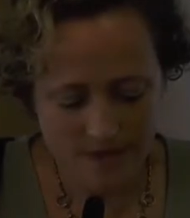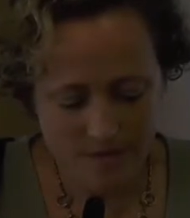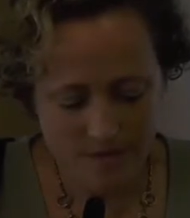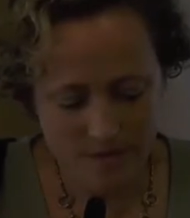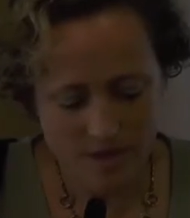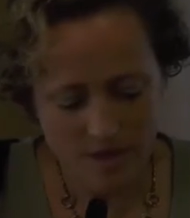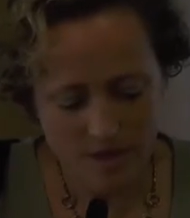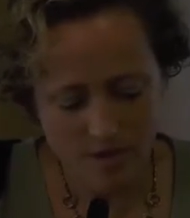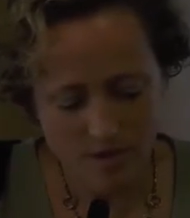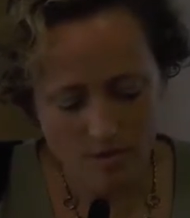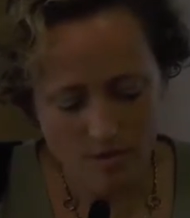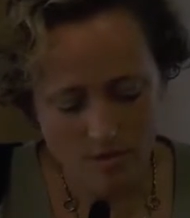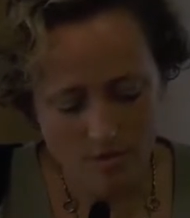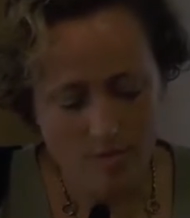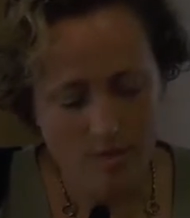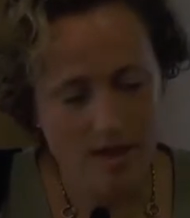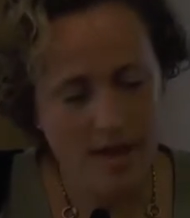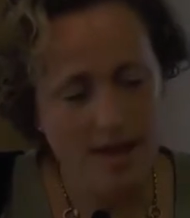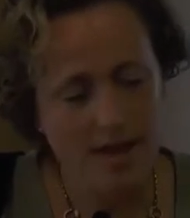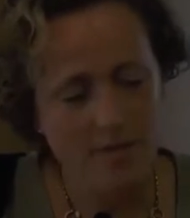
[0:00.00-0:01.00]
with the
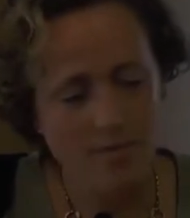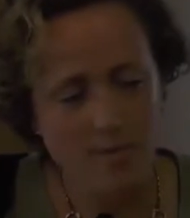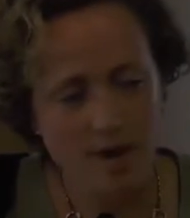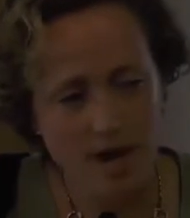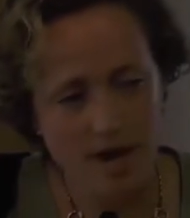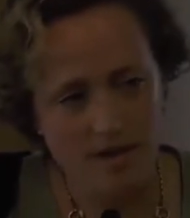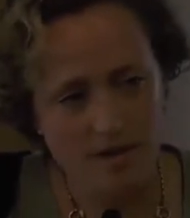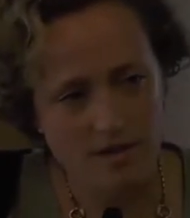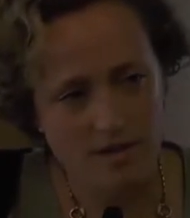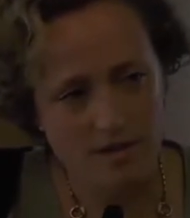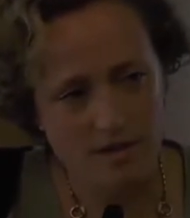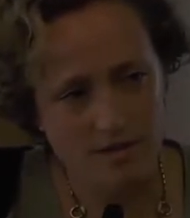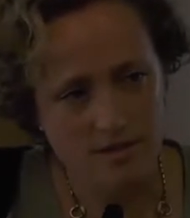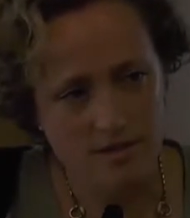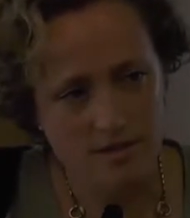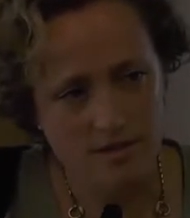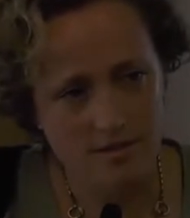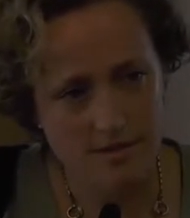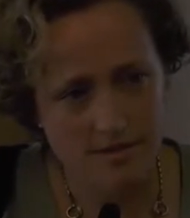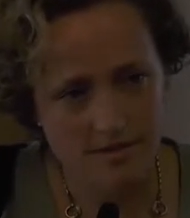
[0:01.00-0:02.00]
old plaid
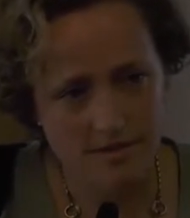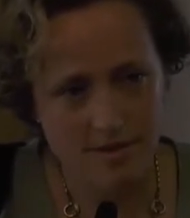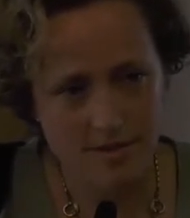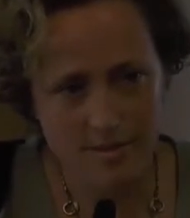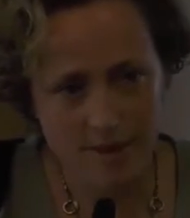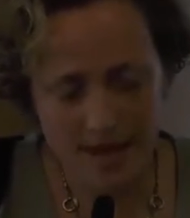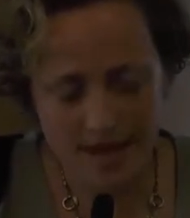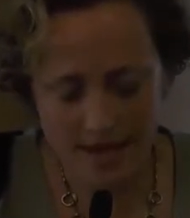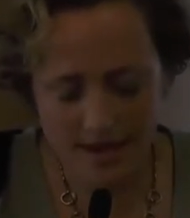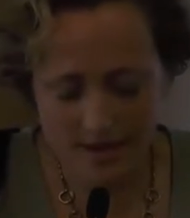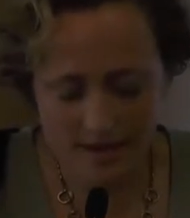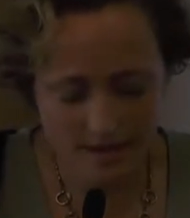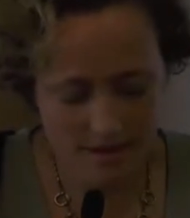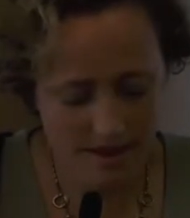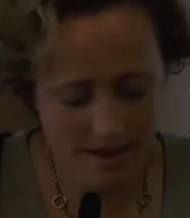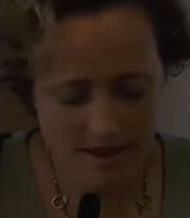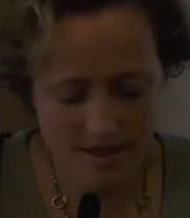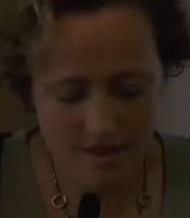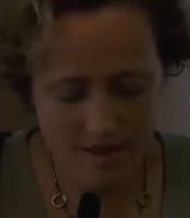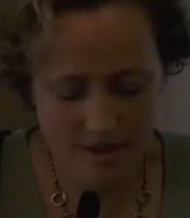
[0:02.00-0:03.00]
boxers of the man
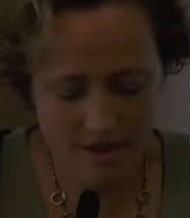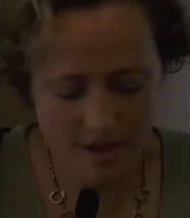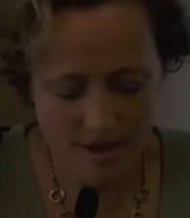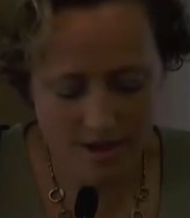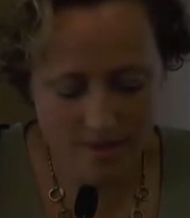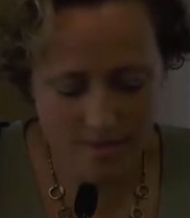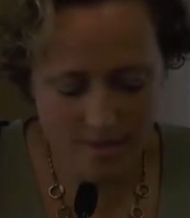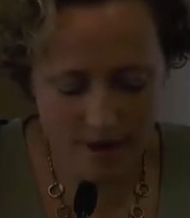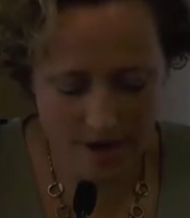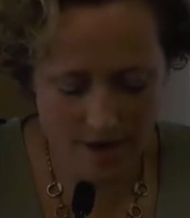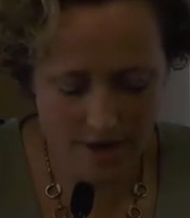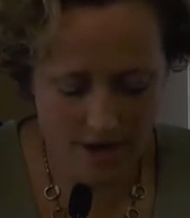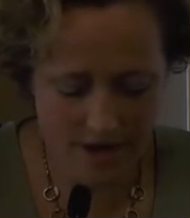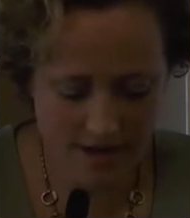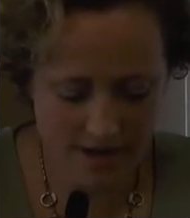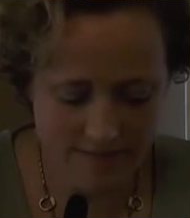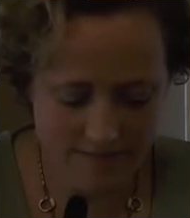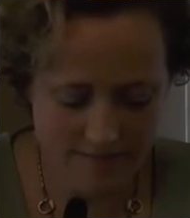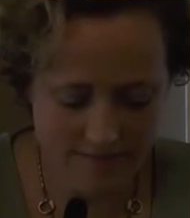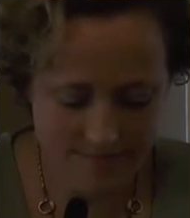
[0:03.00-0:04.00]
I thought I'd
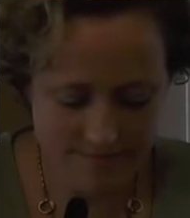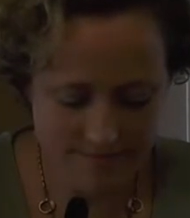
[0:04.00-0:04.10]
marry.